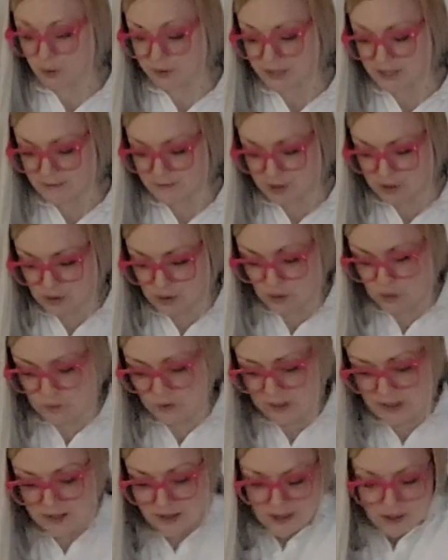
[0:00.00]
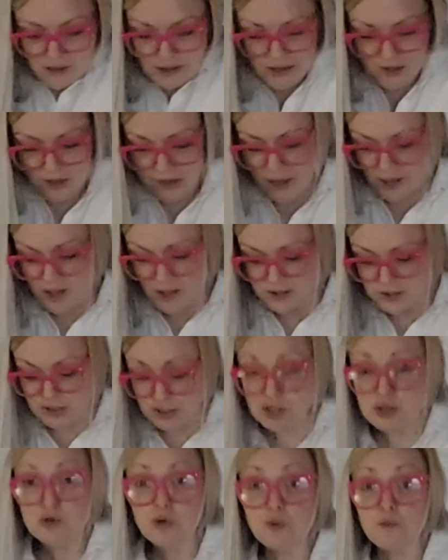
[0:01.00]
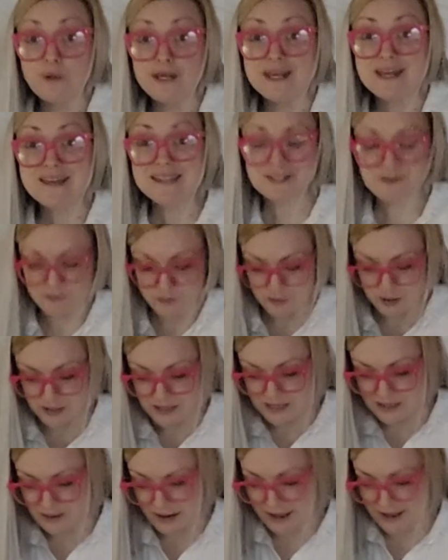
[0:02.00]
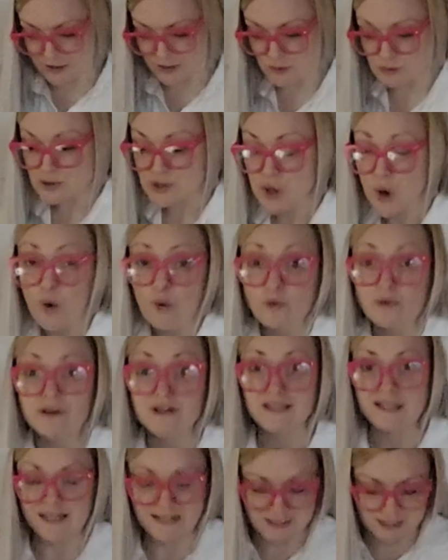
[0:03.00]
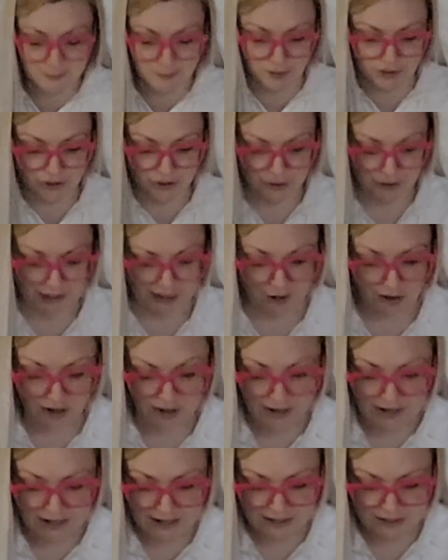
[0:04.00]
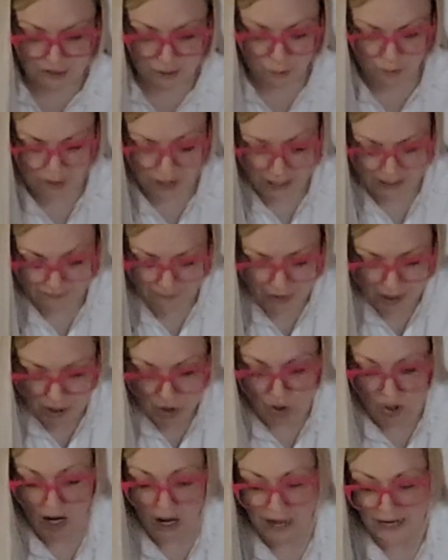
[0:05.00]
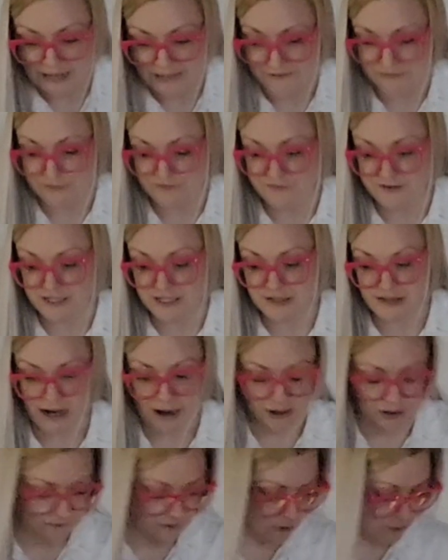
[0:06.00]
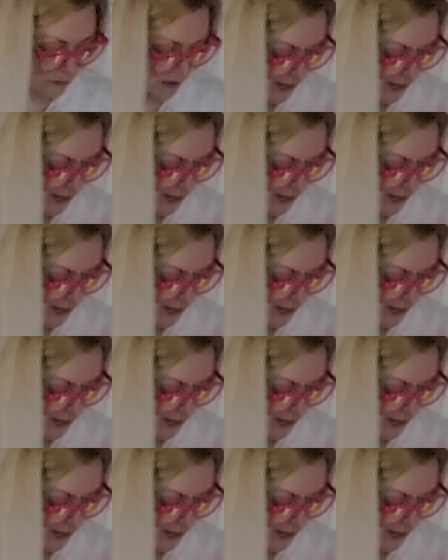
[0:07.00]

will give you two weeks free and you don't need to put your credit card in. So you can give it a try and figure out if you